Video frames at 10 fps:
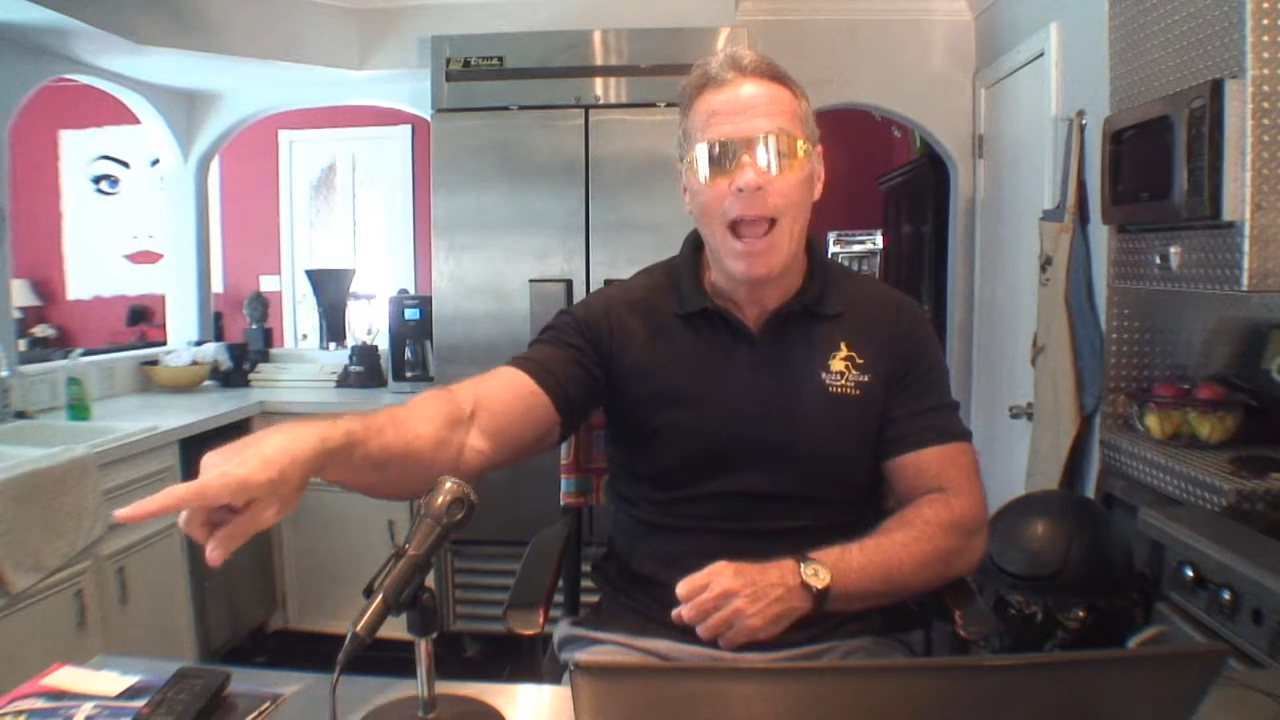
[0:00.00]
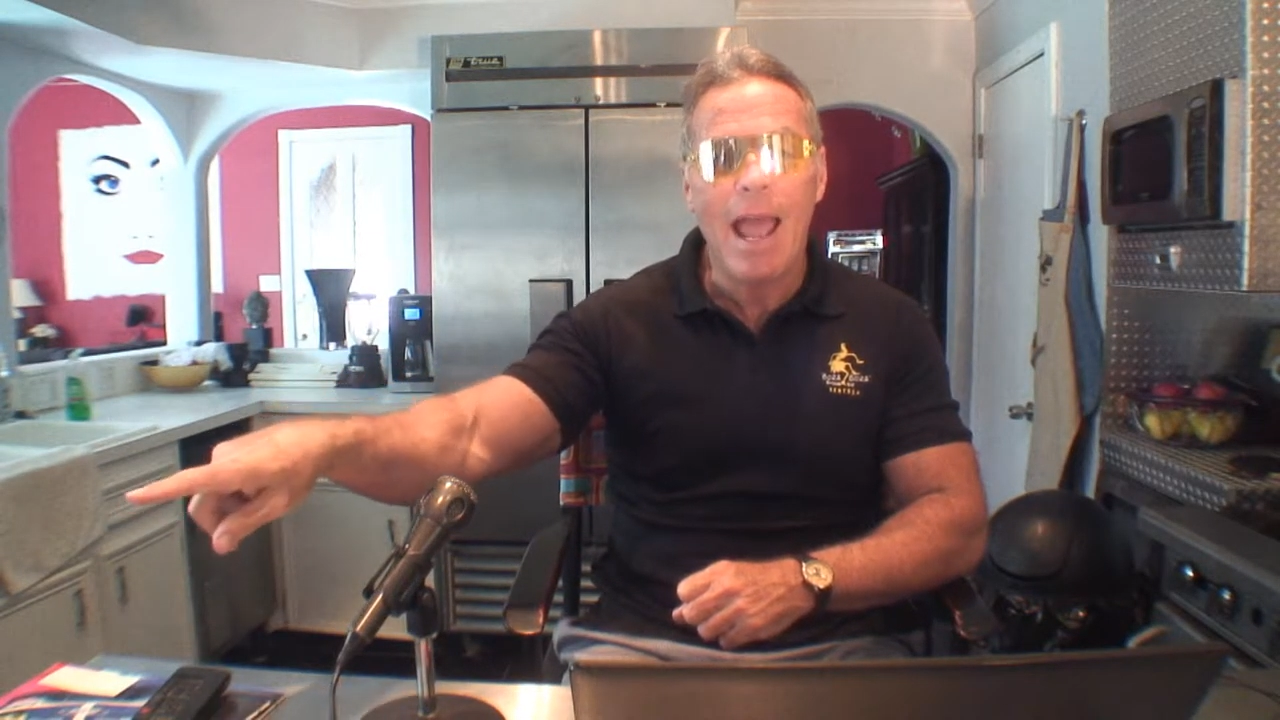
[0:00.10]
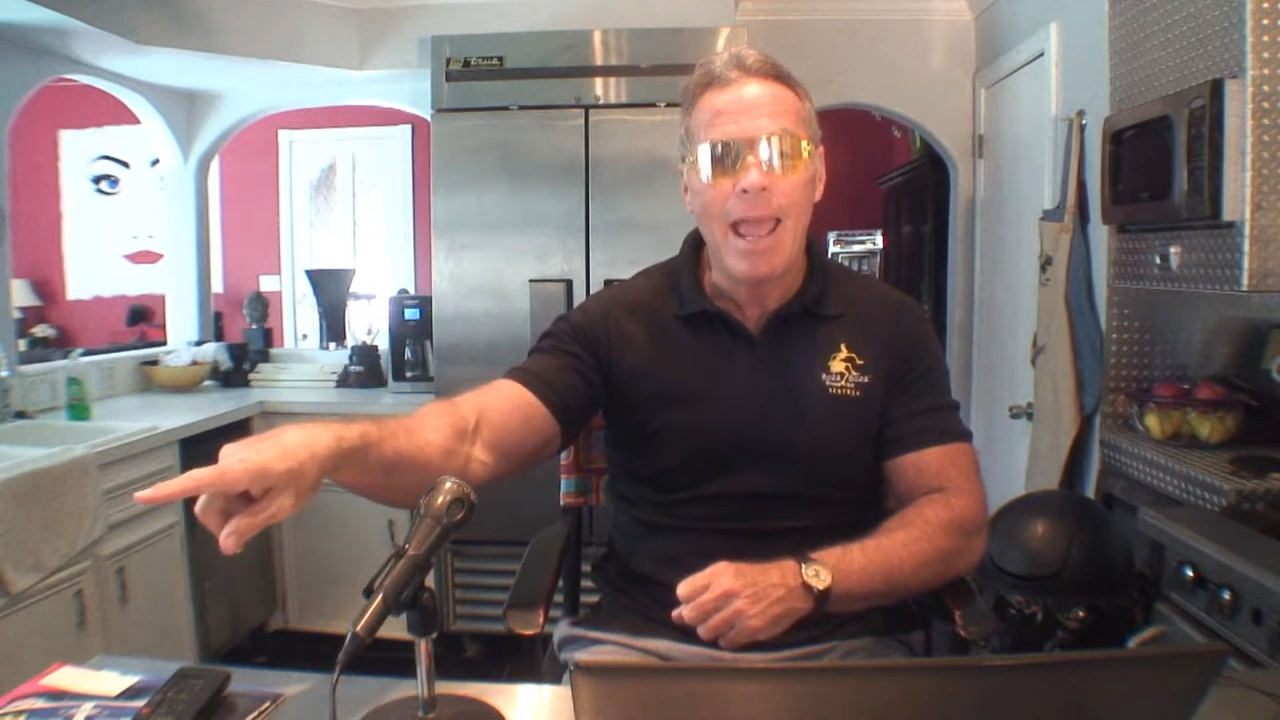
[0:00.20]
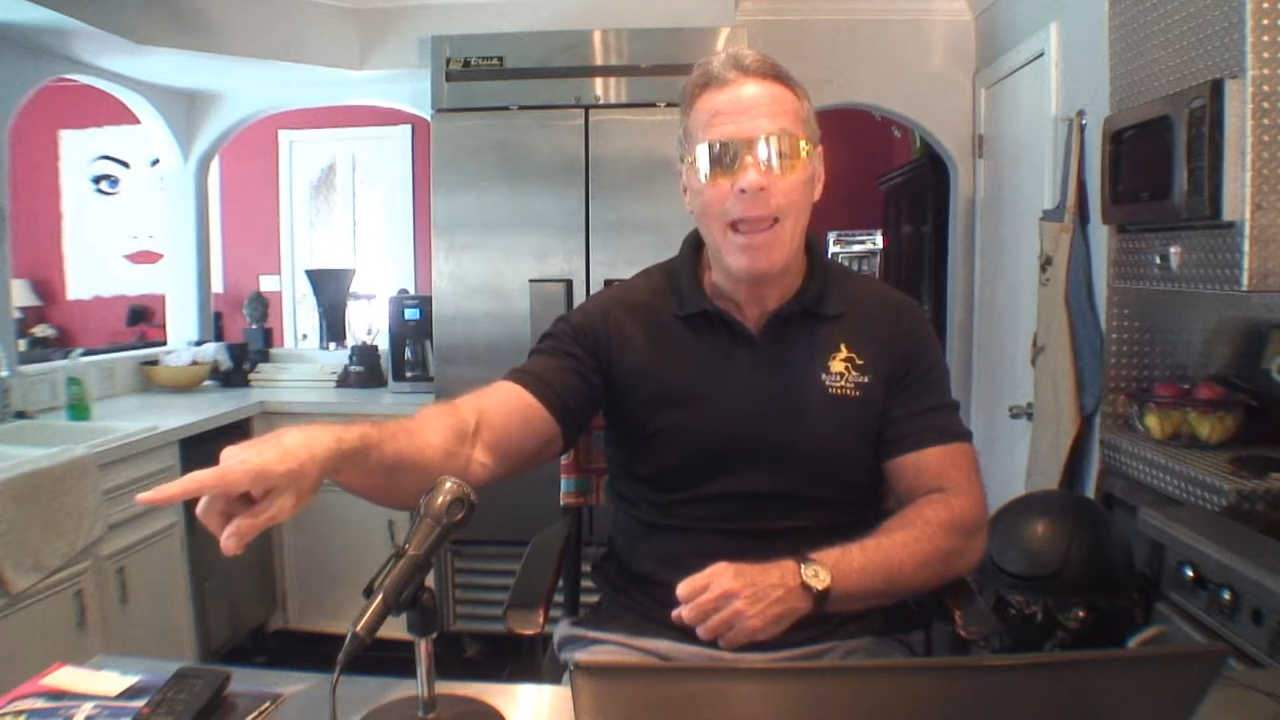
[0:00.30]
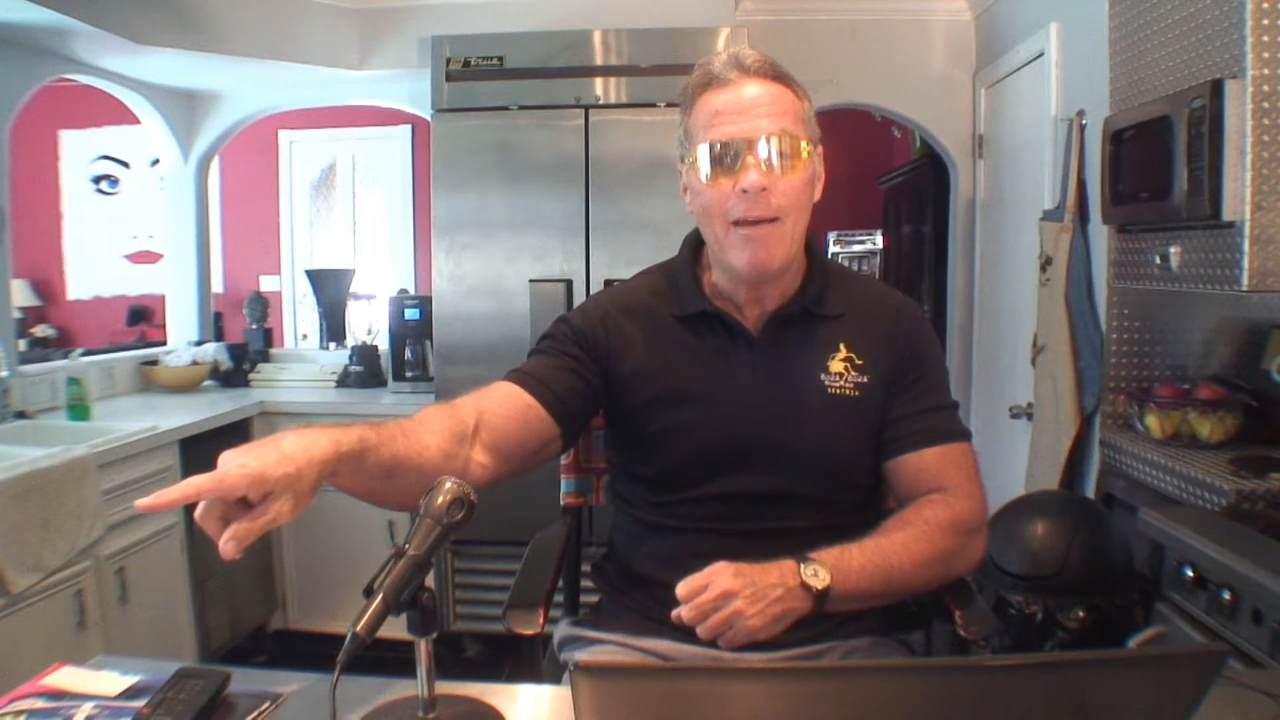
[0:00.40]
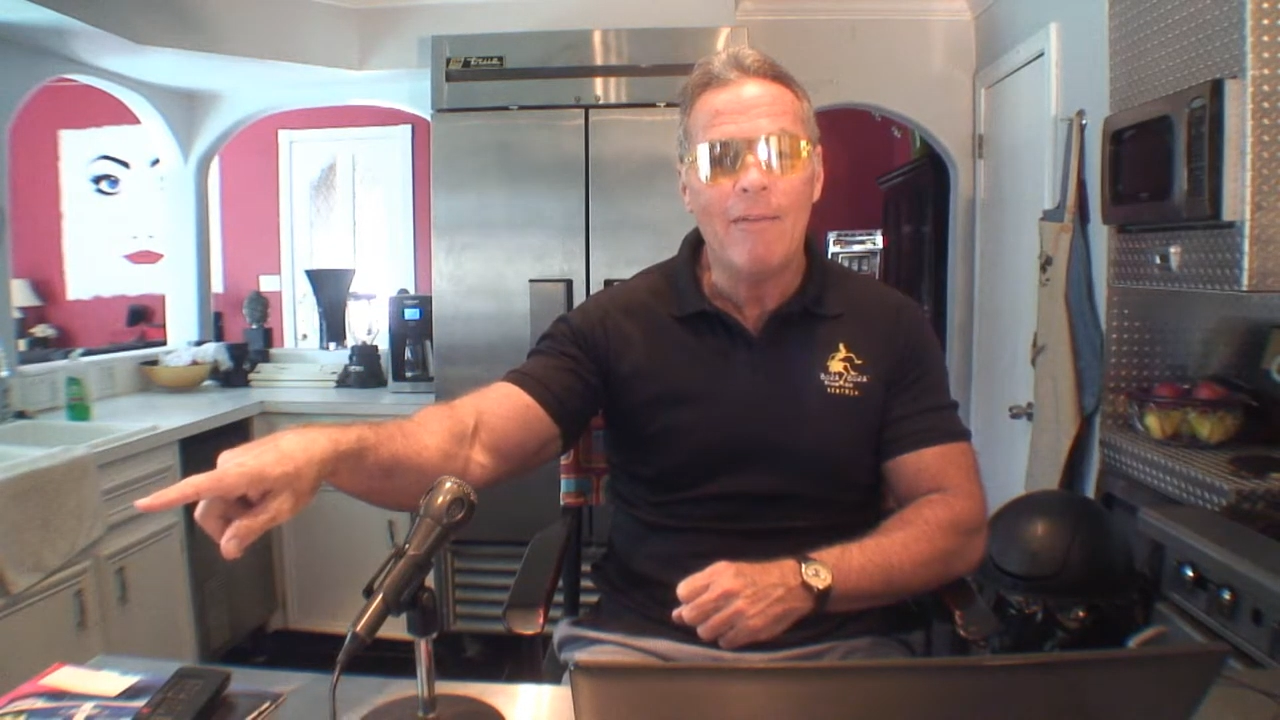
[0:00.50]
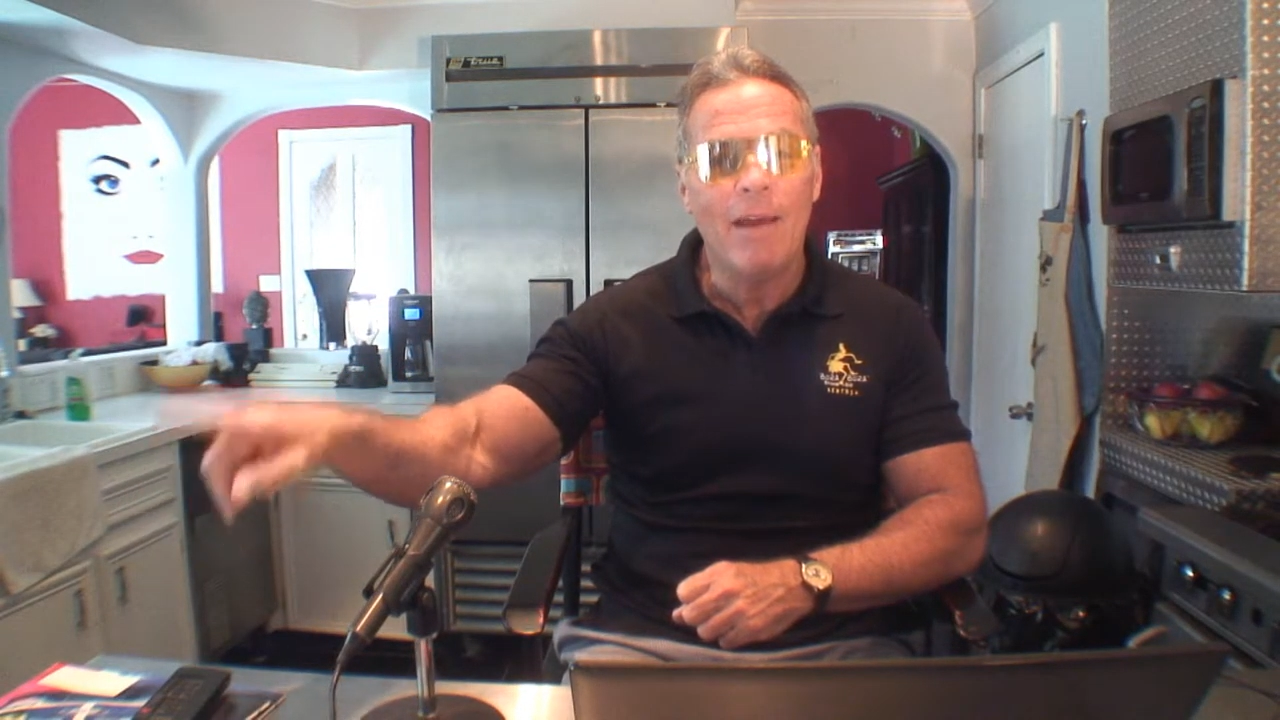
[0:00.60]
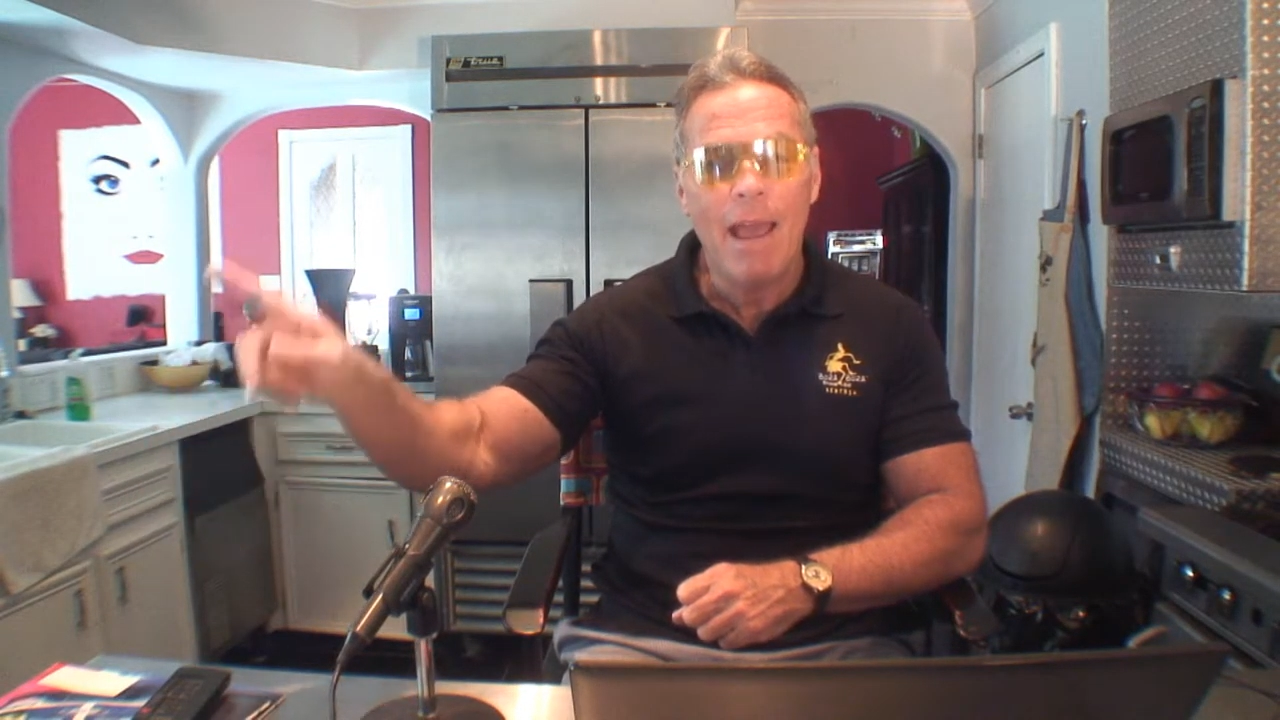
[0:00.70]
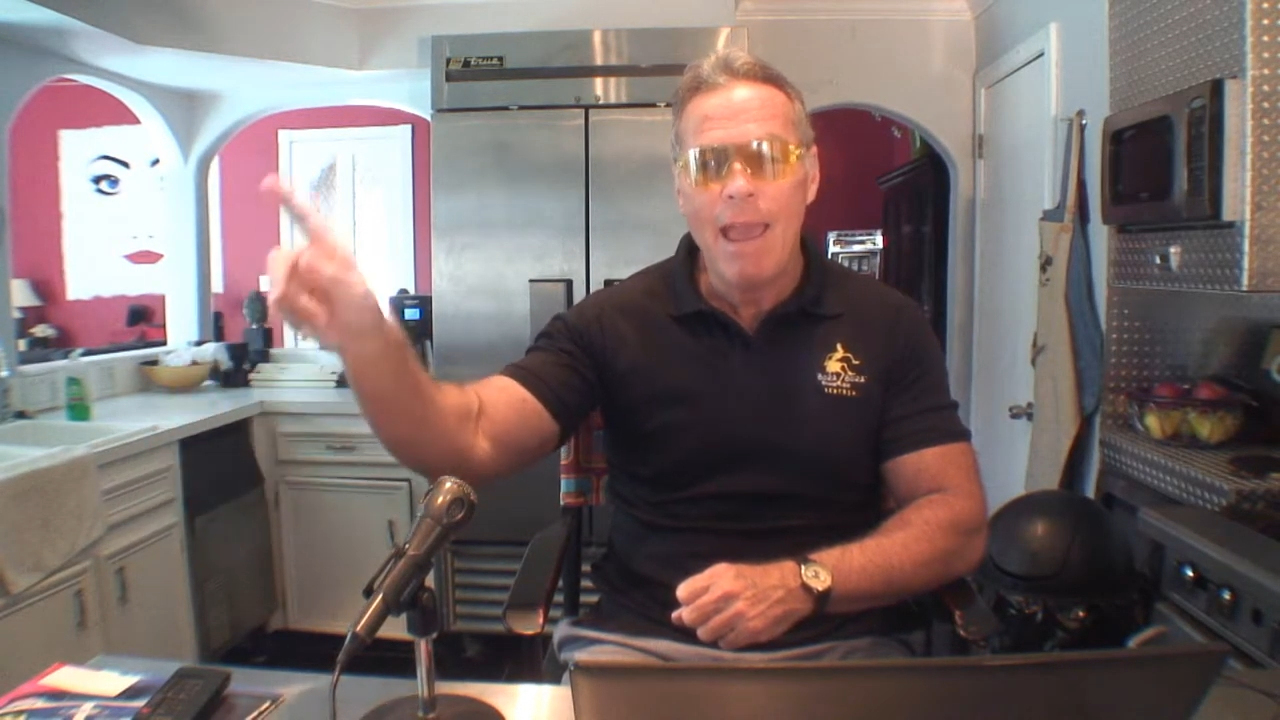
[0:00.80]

I have